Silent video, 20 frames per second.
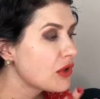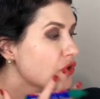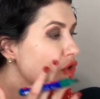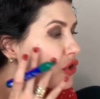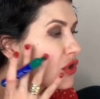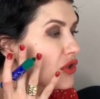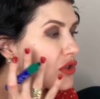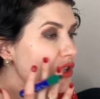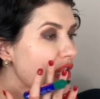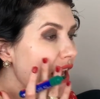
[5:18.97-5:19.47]

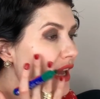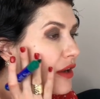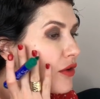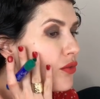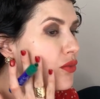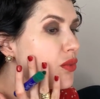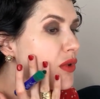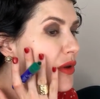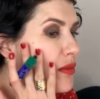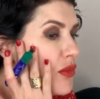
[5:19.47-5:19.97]
just like
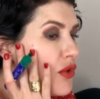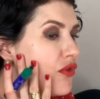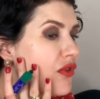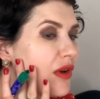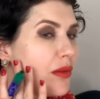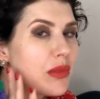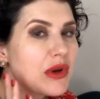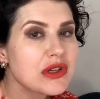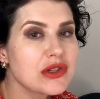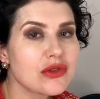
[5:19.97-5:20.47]

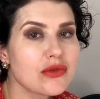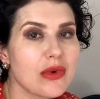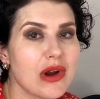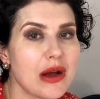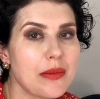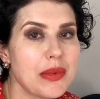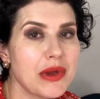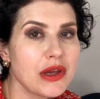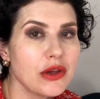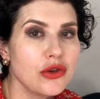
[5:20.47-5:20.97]
removing by
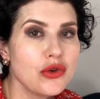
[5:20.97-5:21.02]
scrubbing,